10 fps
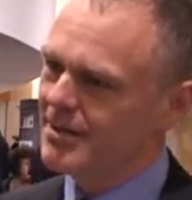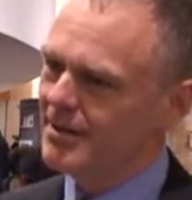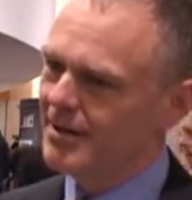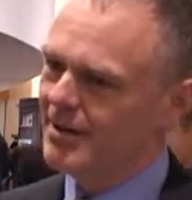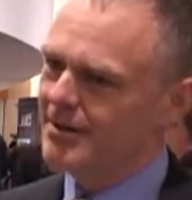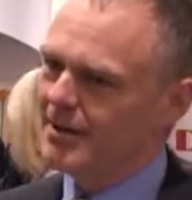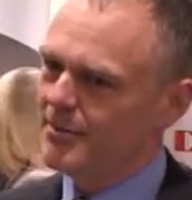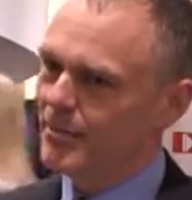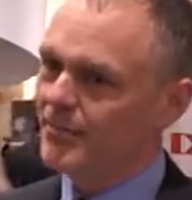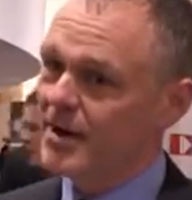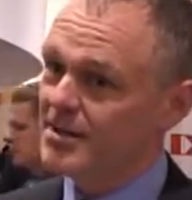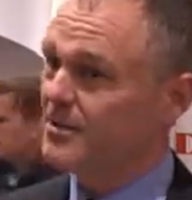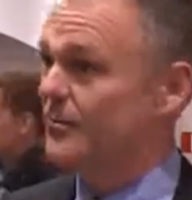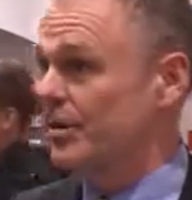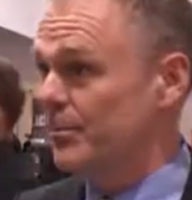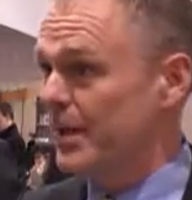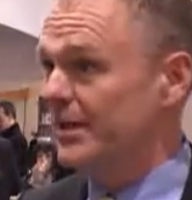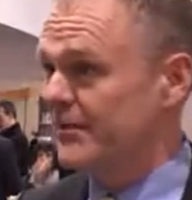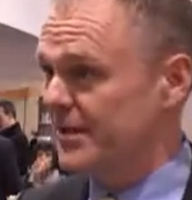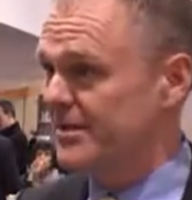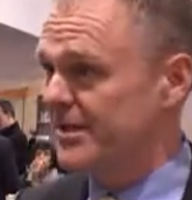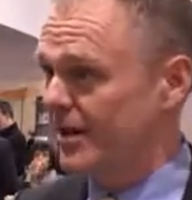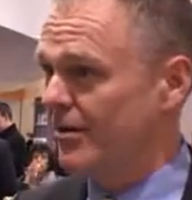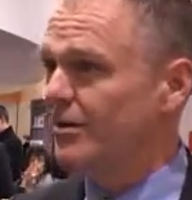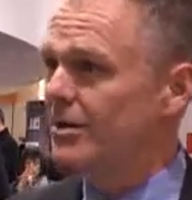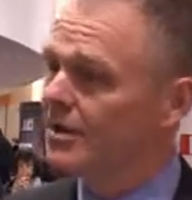uh, and, and, provides some real benefits there,